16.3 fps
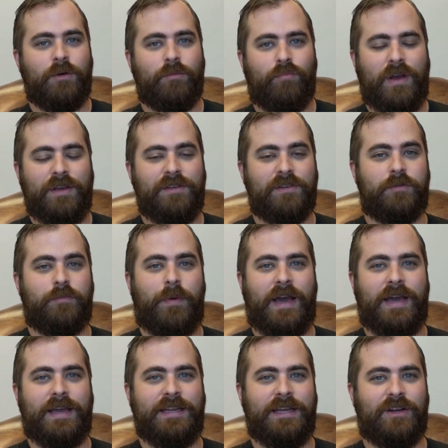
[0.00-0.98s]
Presence
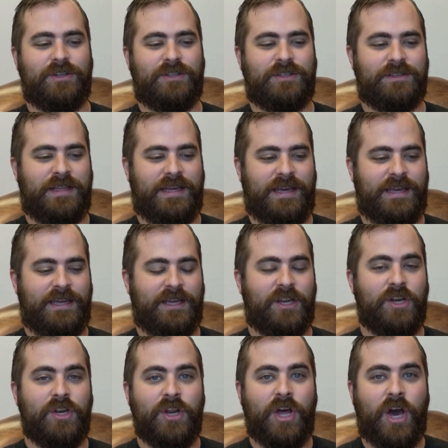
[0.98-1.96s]
pioneers, they
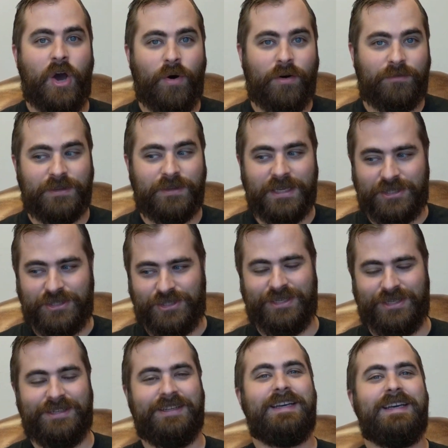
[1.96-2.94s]
know
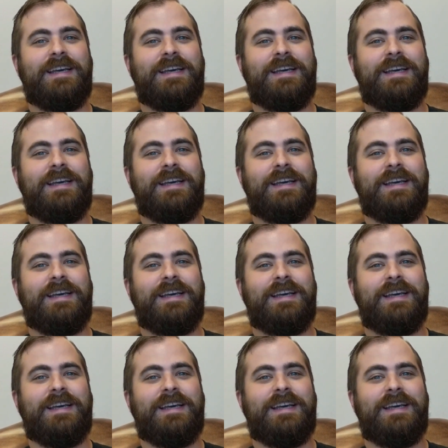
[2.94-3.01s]
affliction.